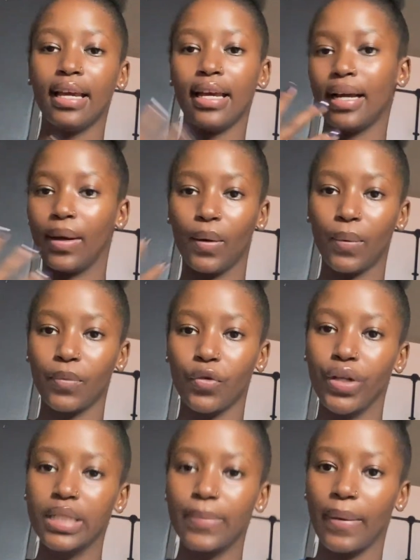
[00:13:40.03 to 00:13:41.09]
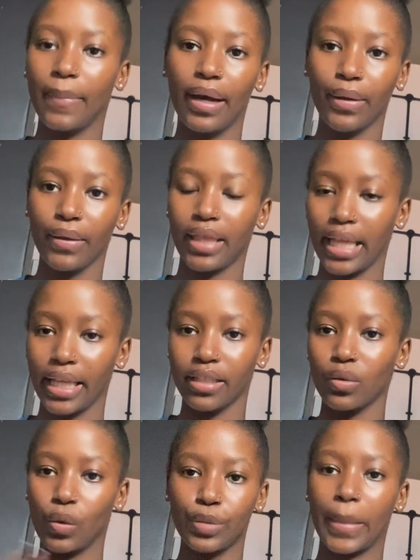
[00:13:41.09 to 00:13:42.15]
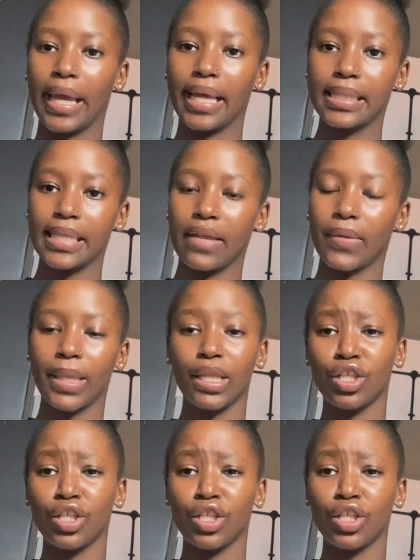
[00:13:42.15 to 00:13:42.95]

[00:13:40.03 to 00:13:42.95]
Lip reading: I rinsed my mouth and washed my hands and everything.